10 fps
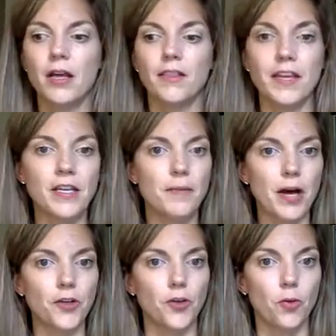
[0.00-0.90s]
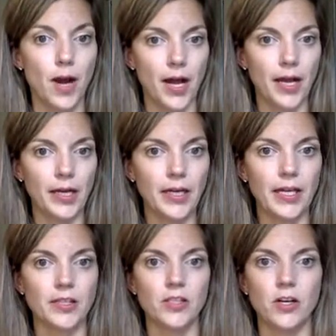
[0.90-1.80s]
Think about your why
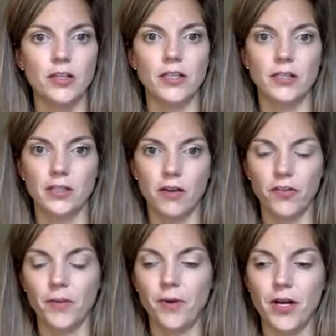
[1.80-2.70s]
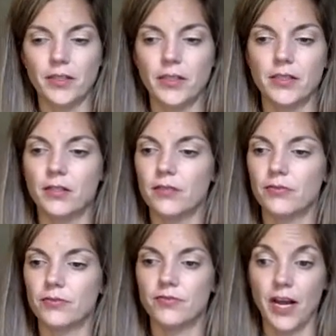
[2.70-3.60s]
and start the discovery process of
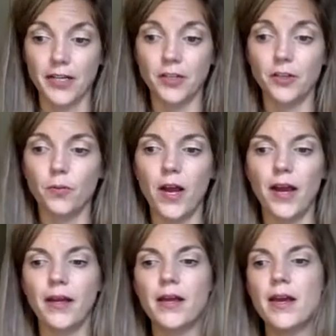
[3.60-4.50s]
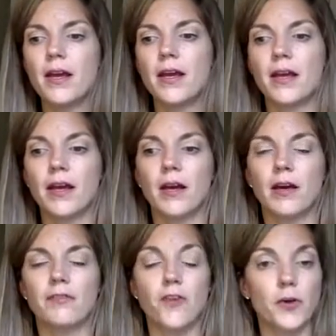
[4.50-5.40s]
finding your why.
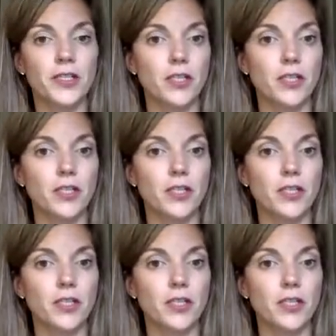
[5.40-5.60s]
Focus